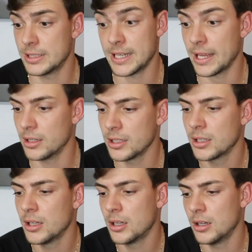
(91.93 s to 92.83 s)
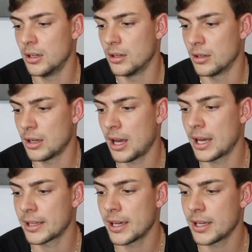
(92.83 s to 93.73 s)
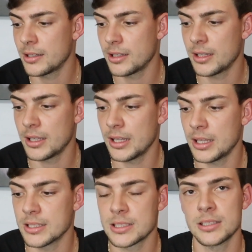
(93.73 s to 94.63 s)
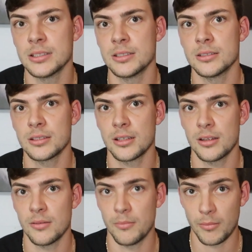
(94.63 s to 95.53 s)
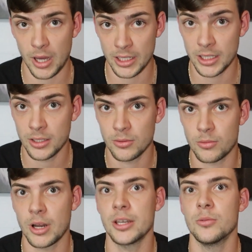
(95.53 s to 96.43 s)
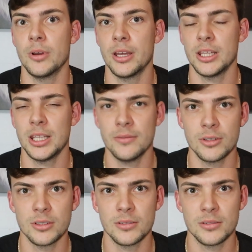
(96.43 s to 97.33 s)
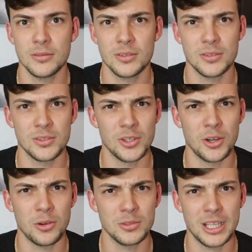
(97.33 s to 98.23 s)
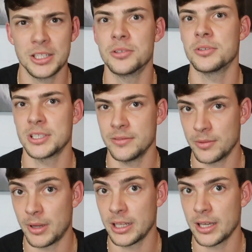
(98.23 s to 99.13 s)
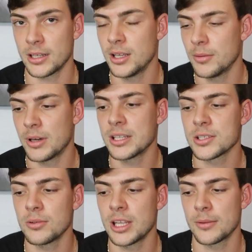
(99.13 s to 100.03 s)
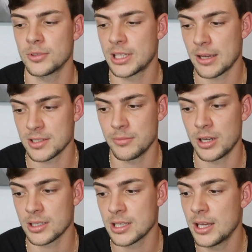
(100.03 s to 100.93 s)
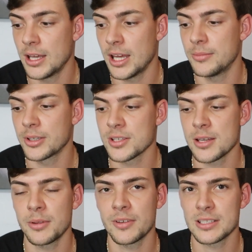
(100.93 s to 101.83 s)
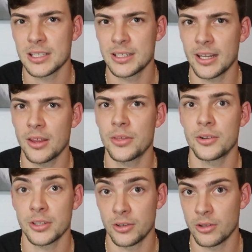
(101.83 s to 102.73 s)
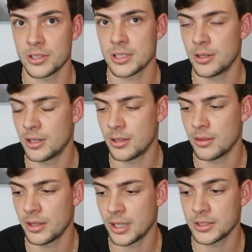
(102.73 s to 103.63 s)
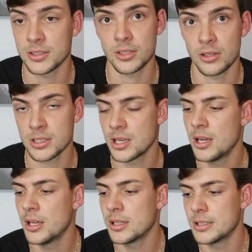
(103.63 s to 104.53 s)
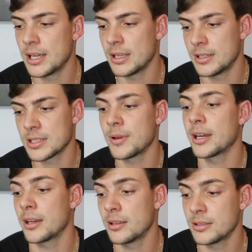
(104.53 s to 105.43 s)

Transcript: daily, I get instant money right away, even though they didn't receive the money yet. But it's only up to $1,000, and because I'm investing daily $30 into stocks, then that's why